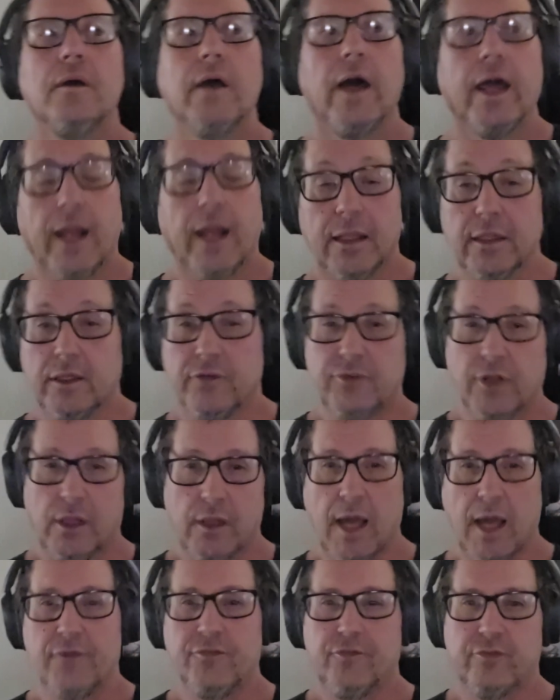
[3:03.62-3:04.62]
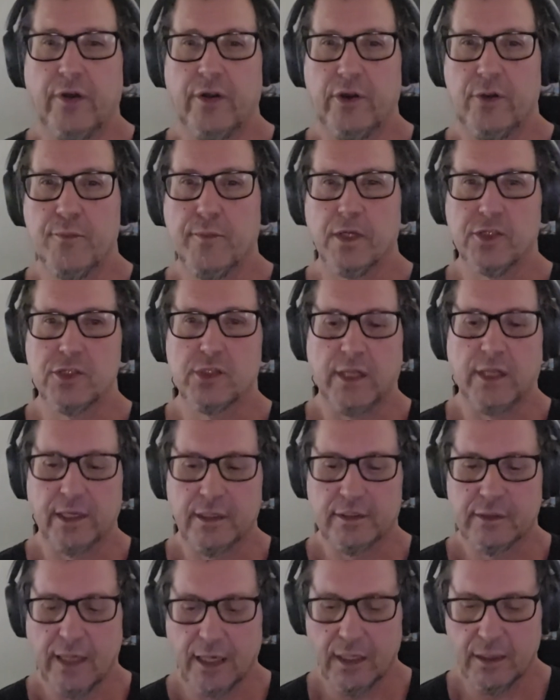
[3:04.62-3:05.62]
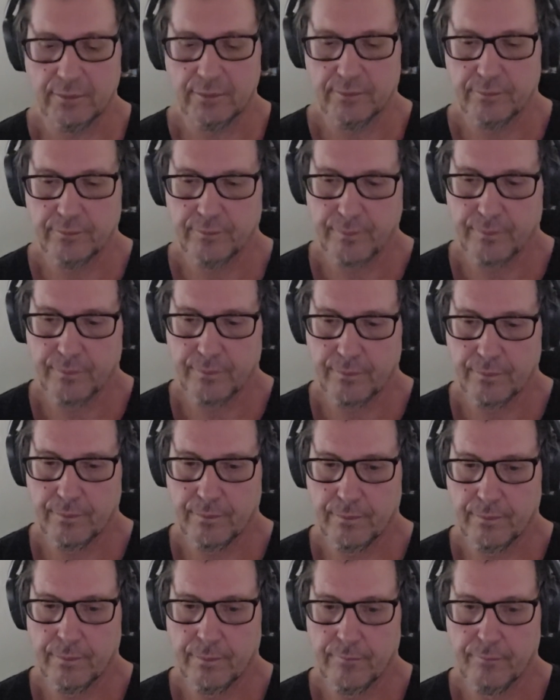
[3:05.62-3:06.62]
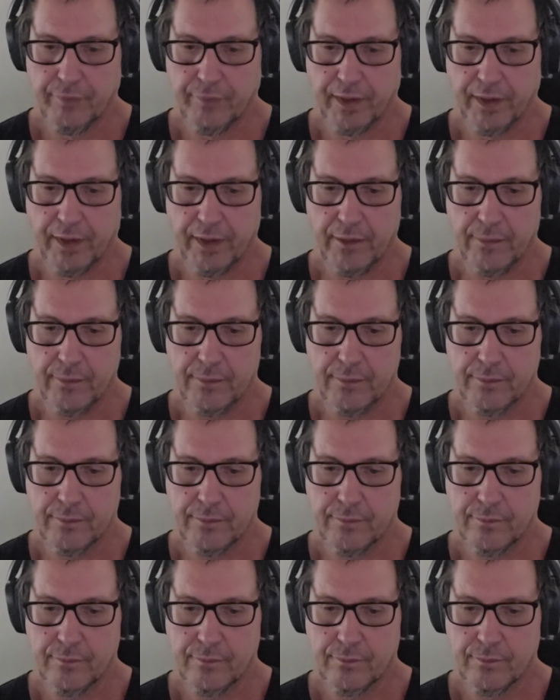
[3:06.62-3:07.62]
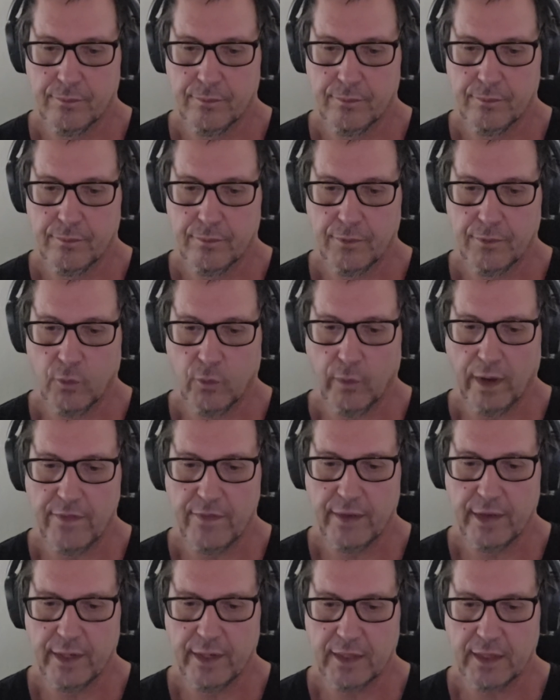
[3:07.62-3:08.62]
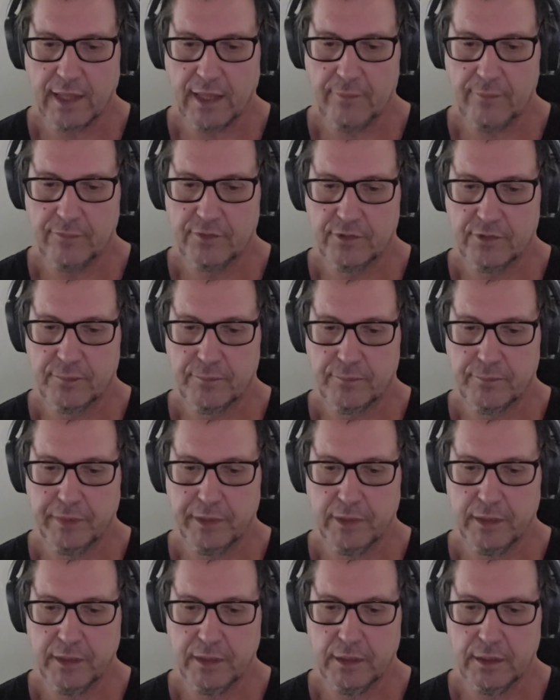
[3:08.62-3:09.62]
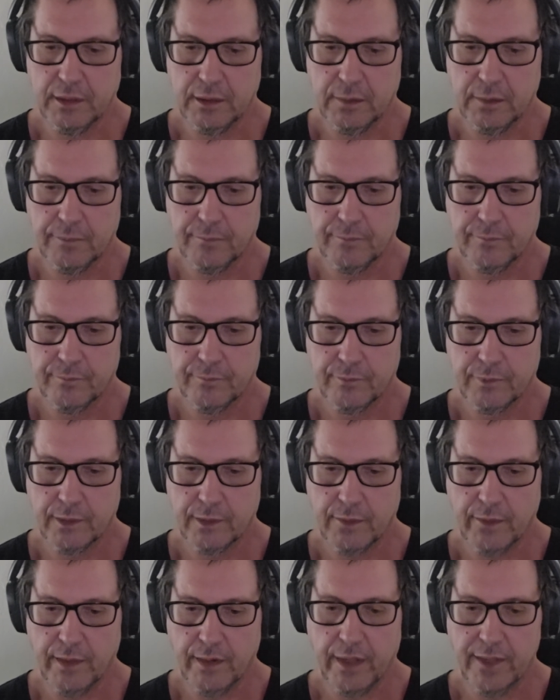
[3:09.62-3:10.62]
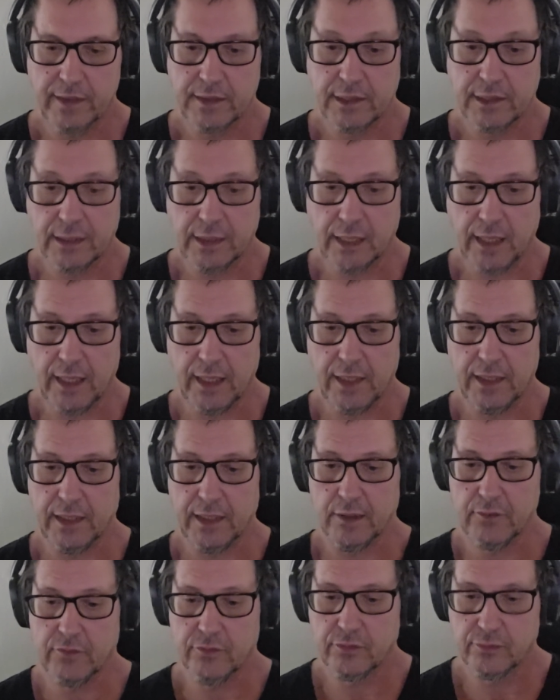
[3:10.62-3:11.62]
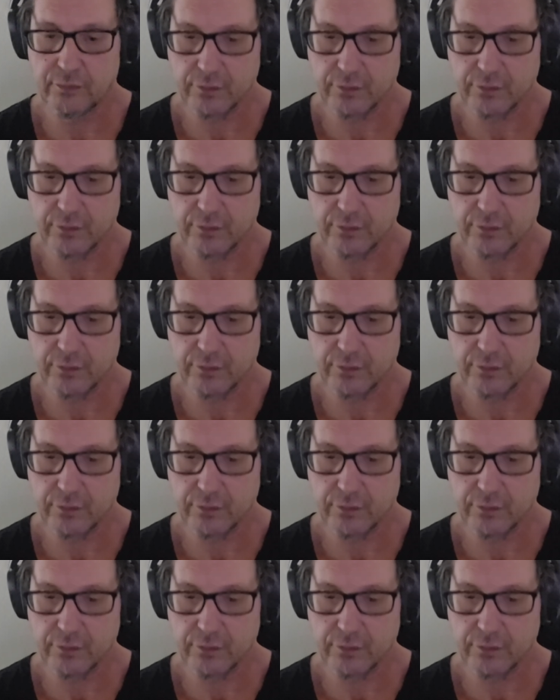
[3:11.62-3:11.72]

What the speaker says: And I lived a life very much like that. But the way that it came to be in the 1980s